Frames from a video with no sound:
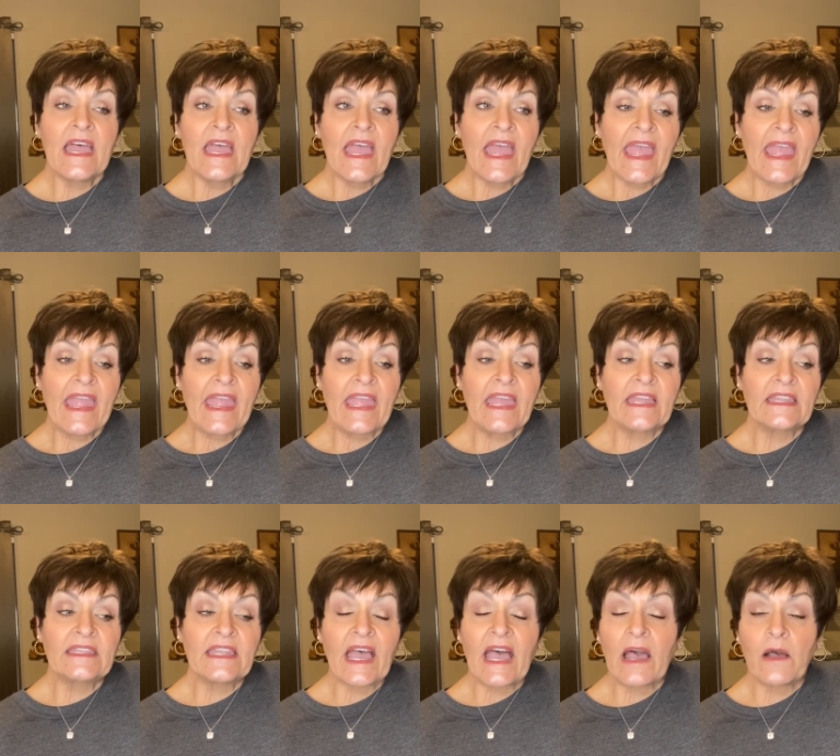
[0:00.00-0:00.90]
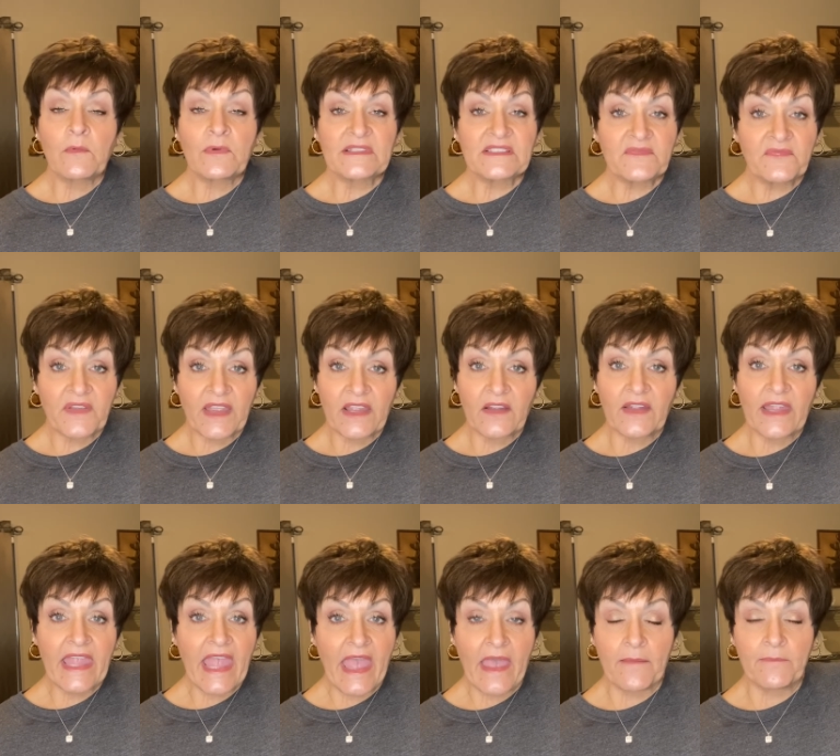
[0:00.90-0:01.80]
and I was very
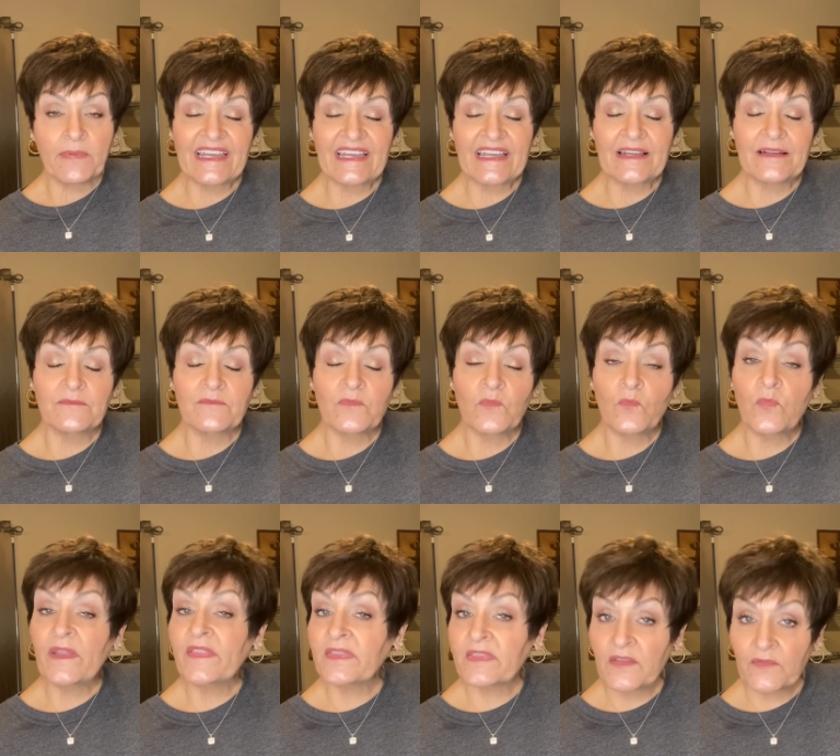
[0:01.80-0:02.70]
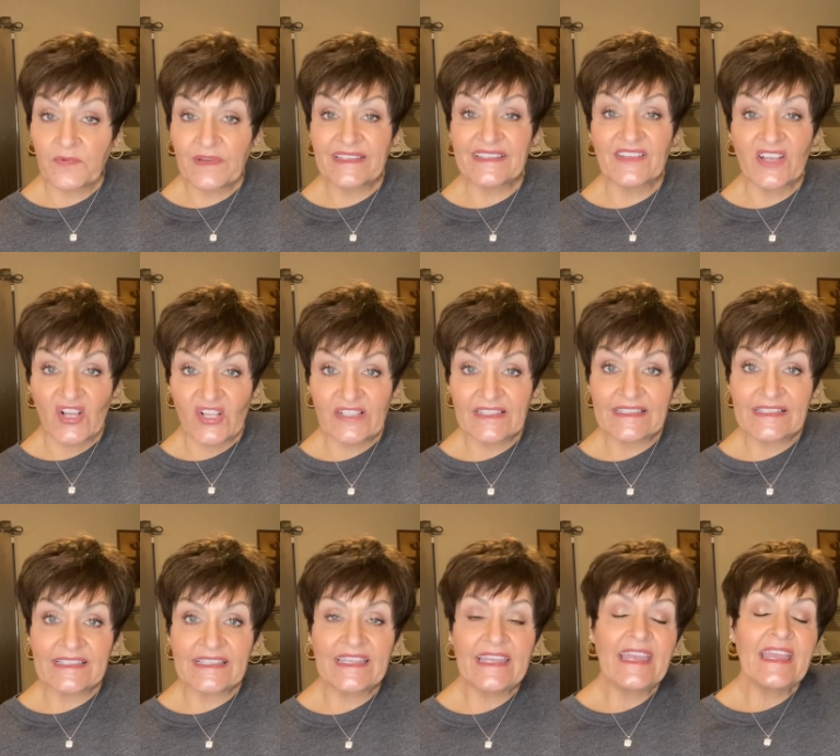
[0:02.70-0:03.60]
happy with the
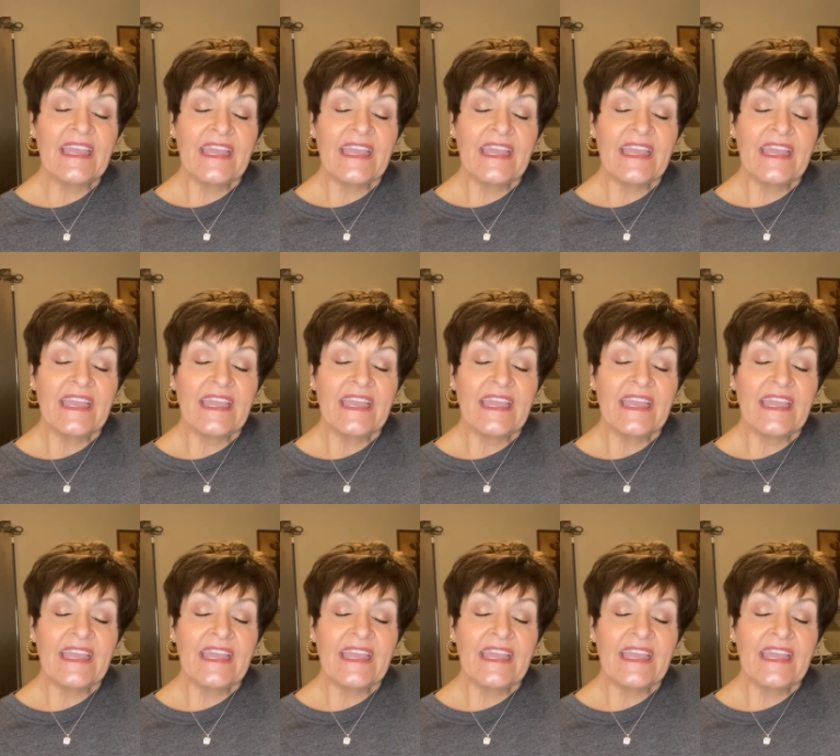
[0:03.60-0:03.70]
results.